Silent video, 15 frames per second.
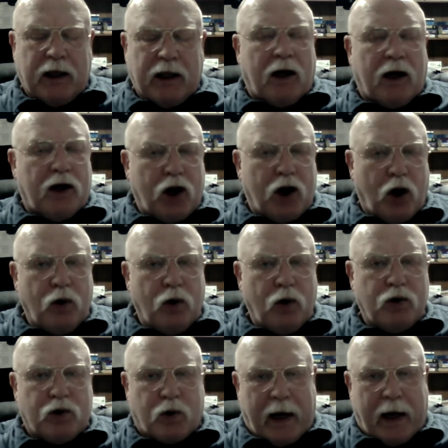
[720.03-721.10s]
our
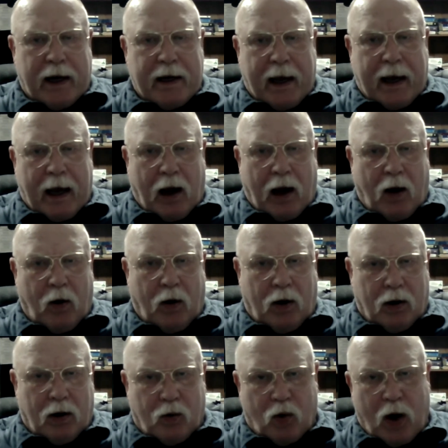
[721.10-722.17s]
codes right now
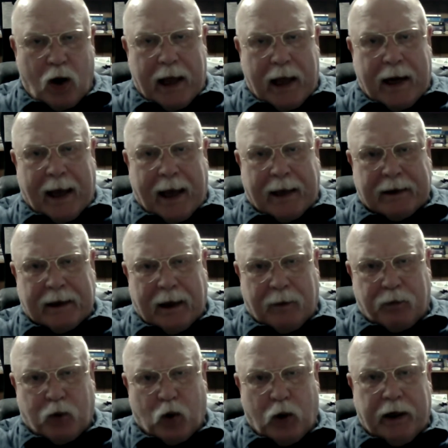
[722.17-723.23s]
are right at that
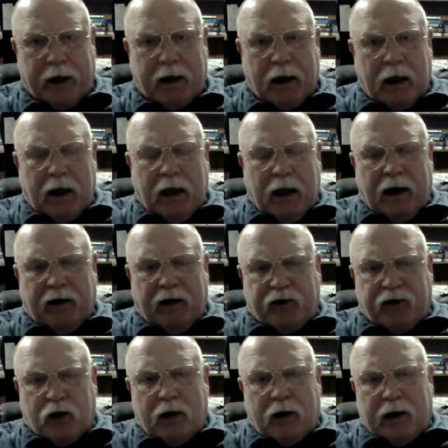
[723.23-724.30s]
point. If
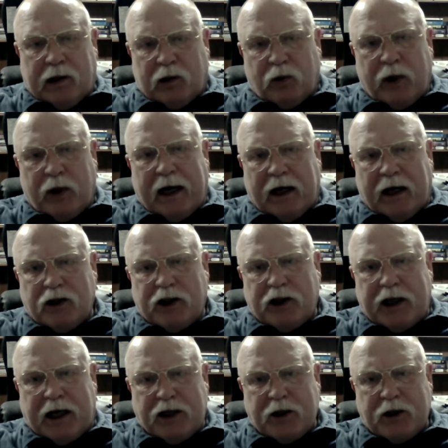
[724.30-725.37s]
you're at 3 air
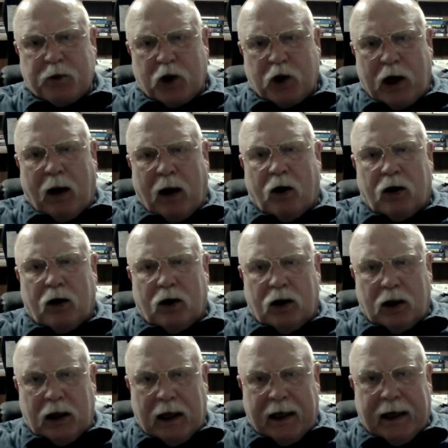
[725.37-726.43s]
changes per hour
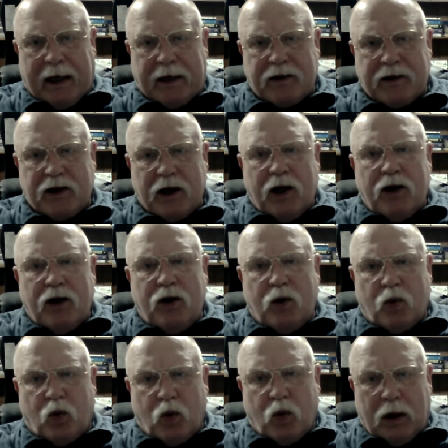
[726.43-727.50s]
or less,
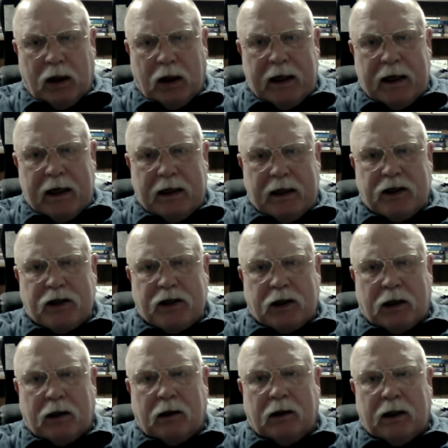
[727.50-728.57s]
you really need to
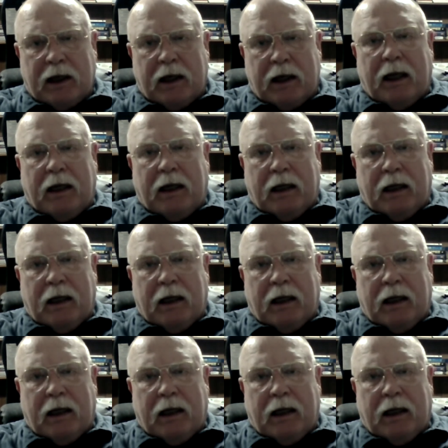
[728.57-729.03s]
start looking at